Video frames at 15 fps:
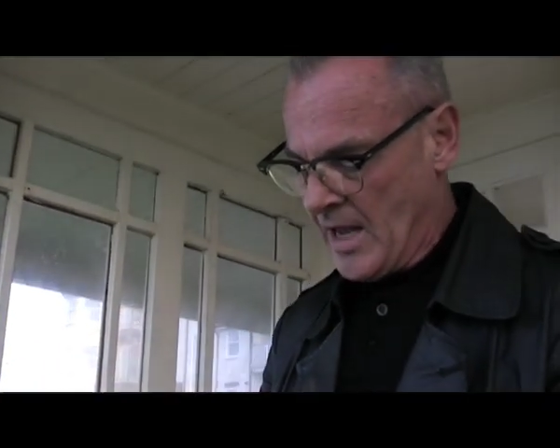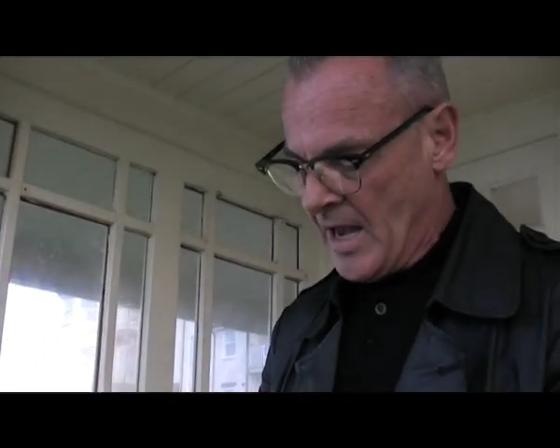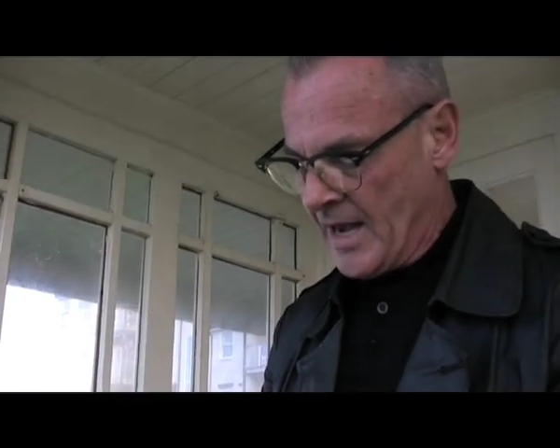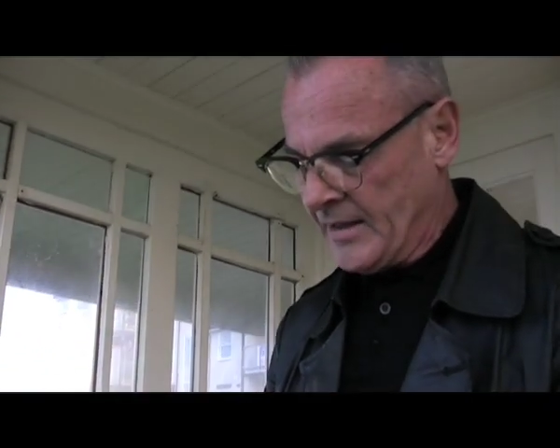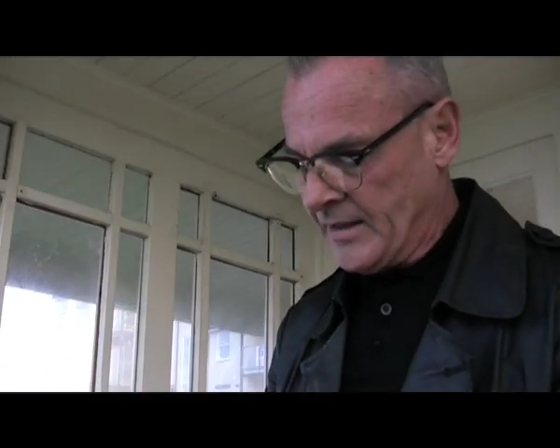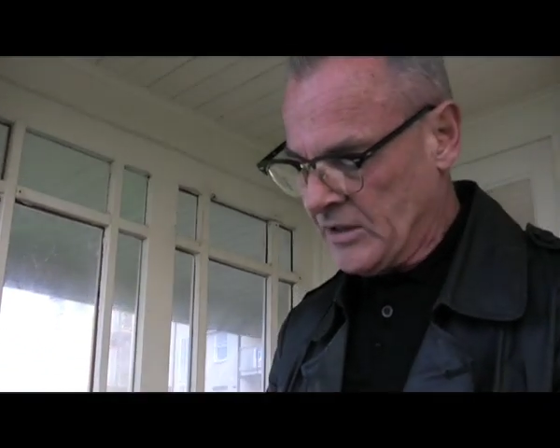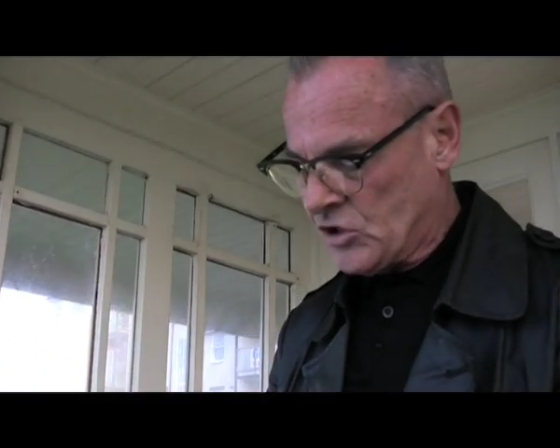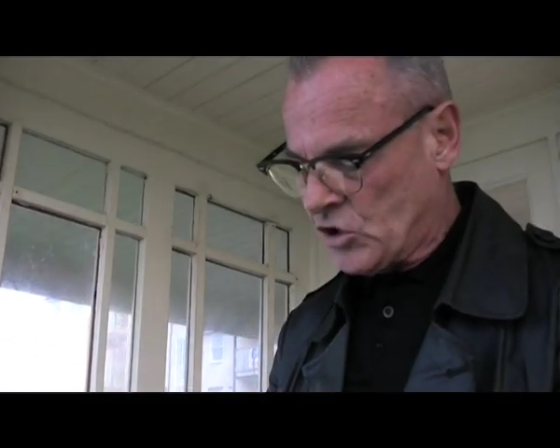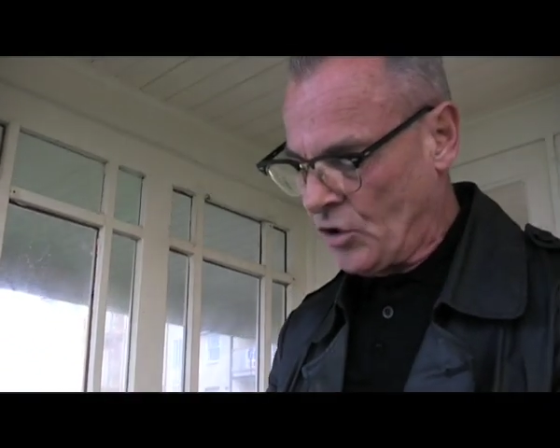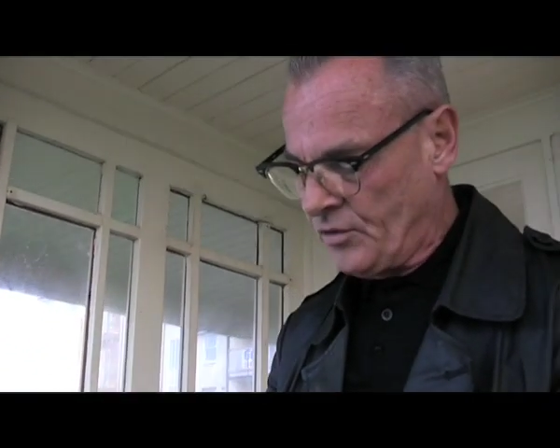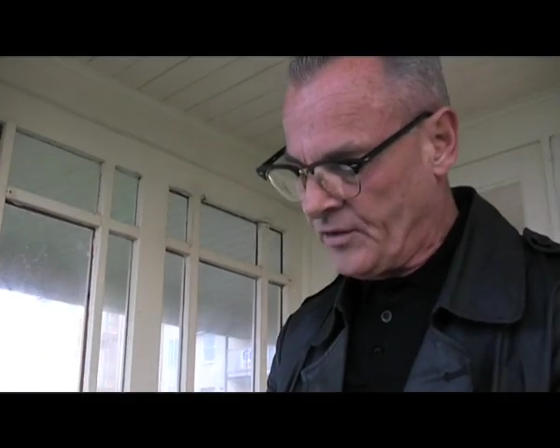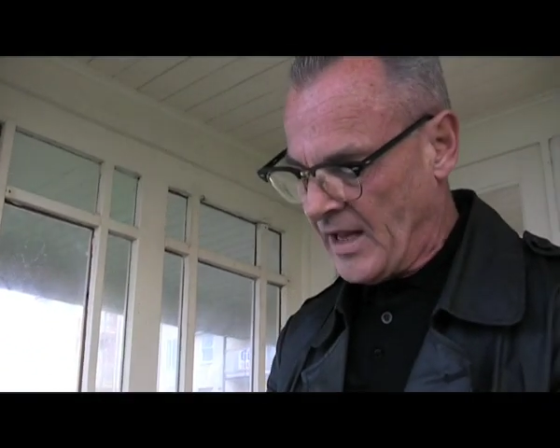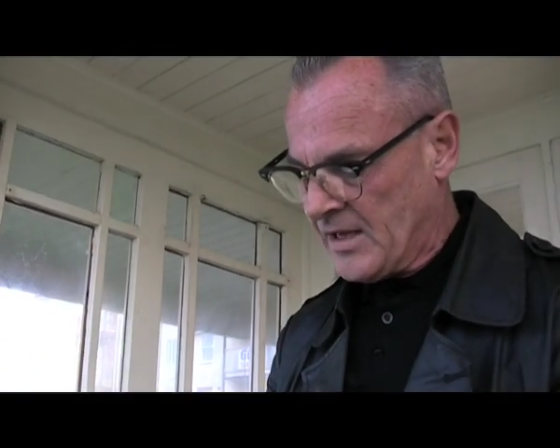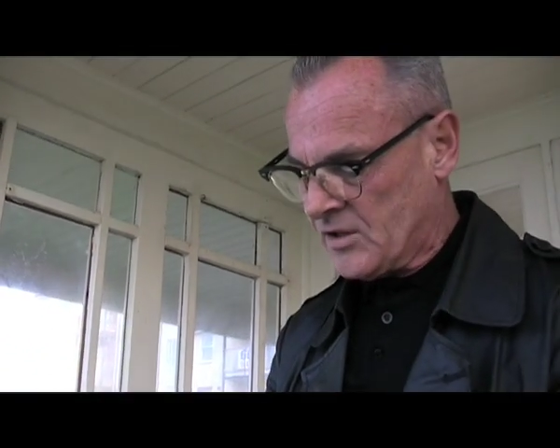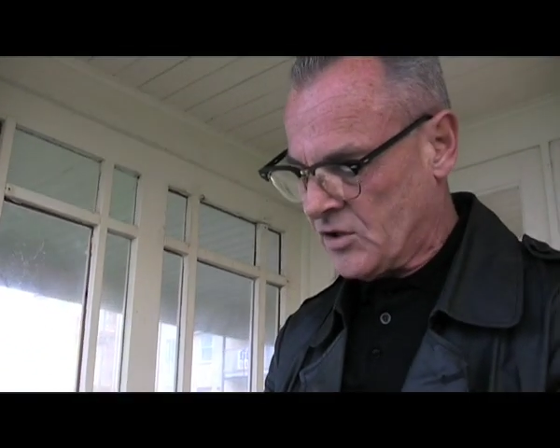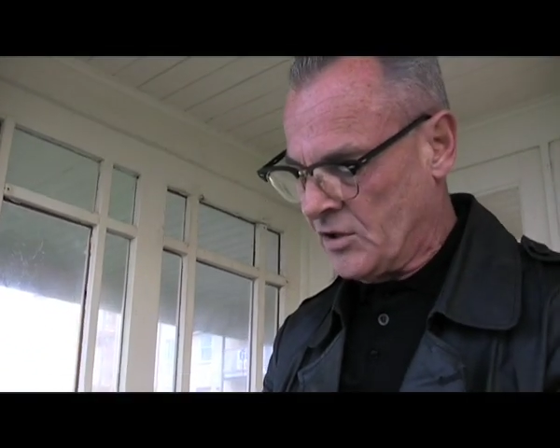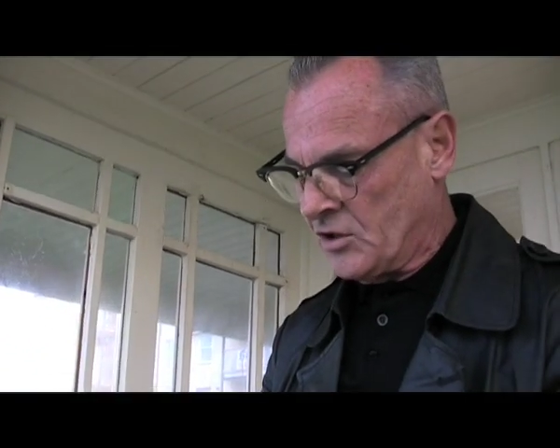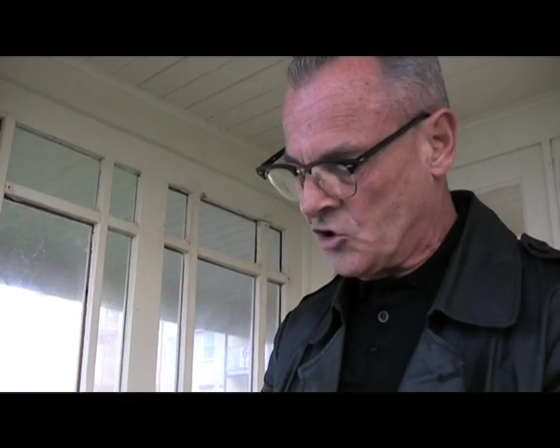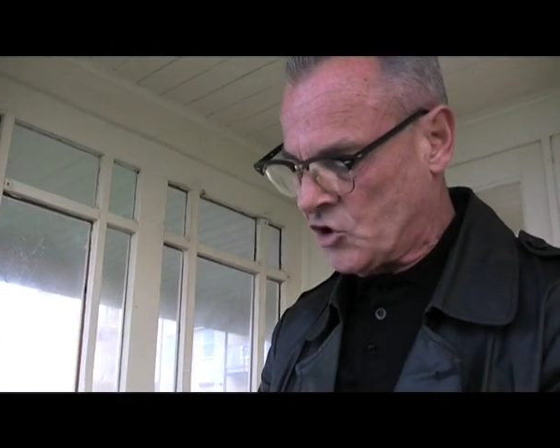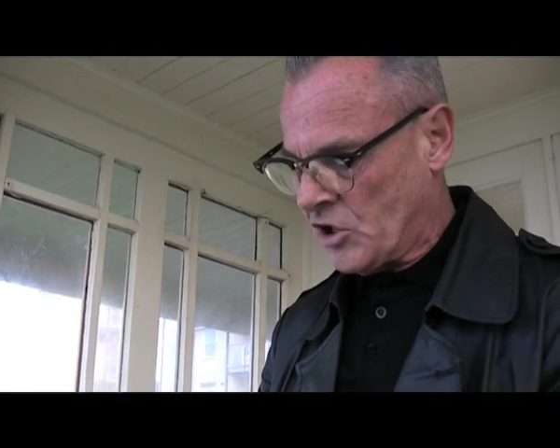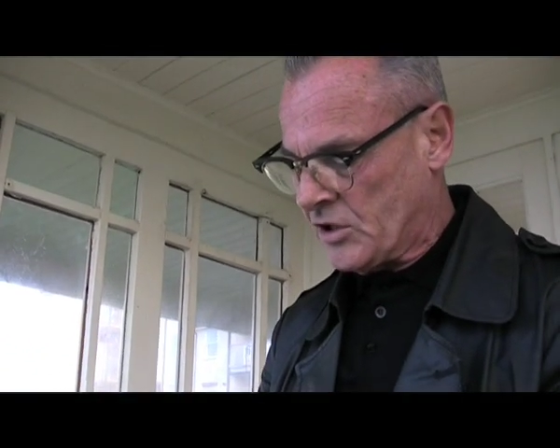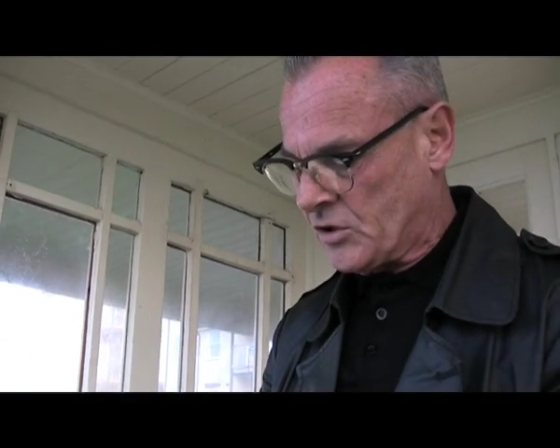and in
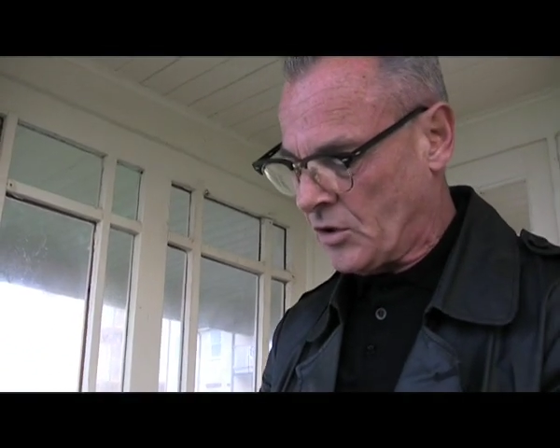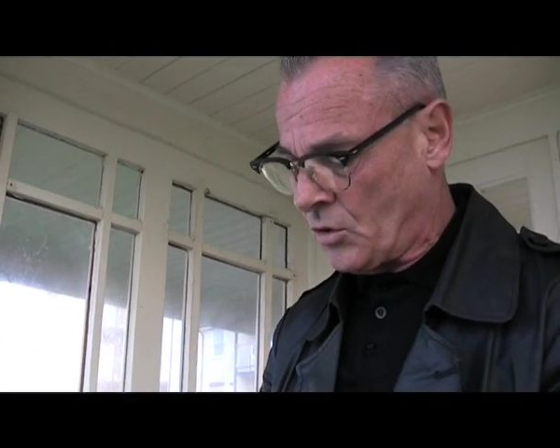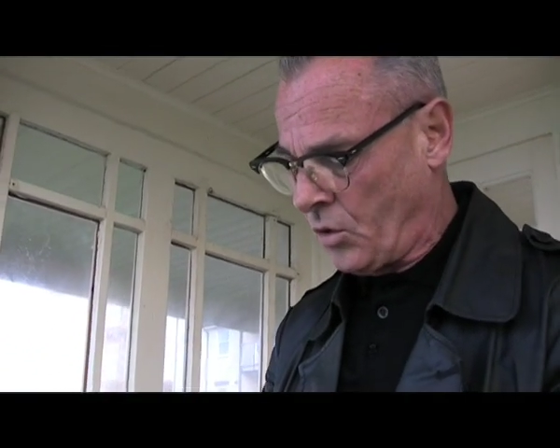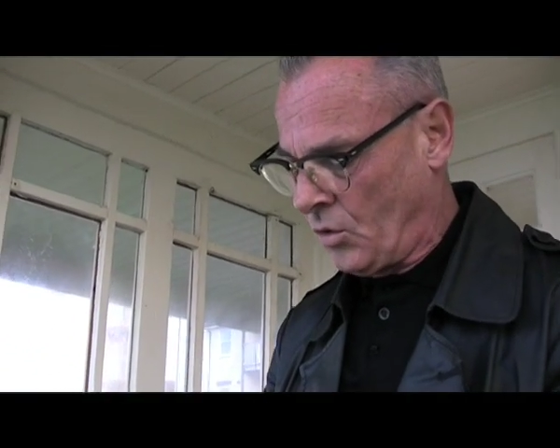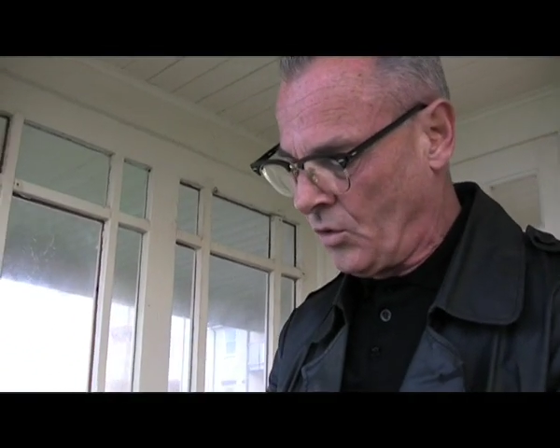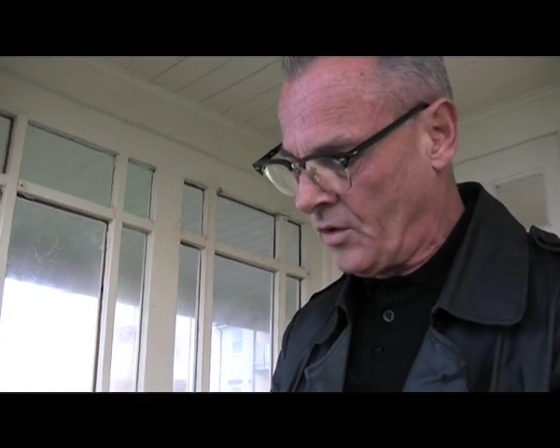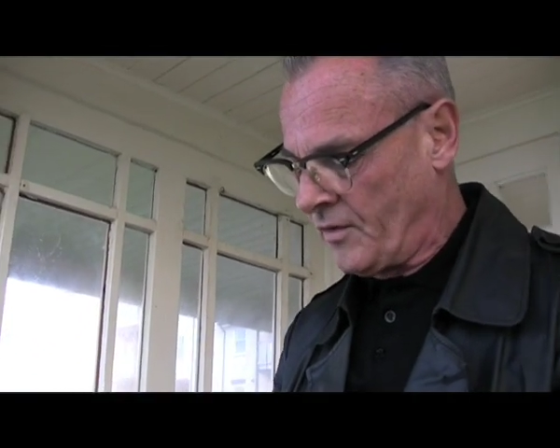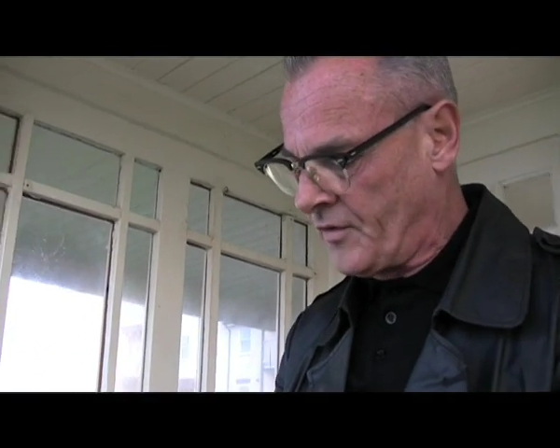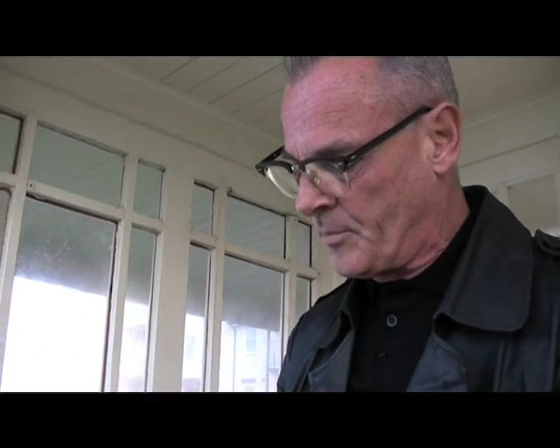2006 the Court of